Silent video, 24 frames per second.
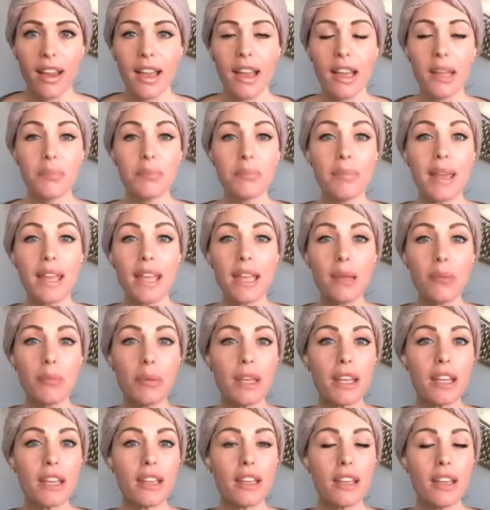And
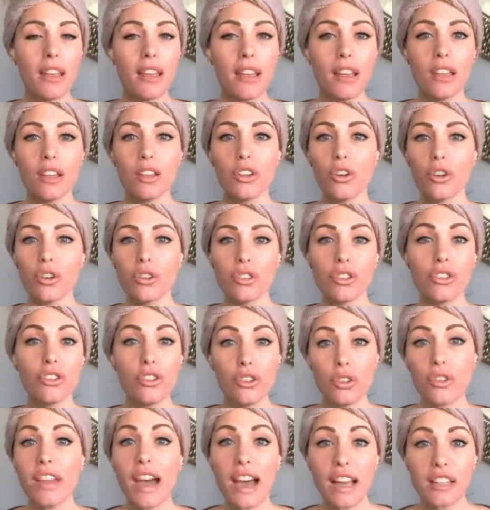maybe
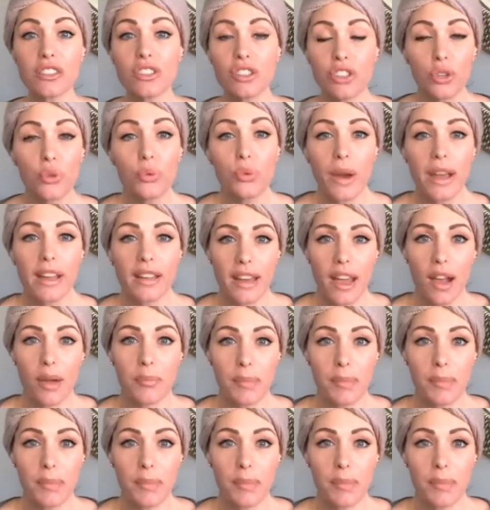that's you right now.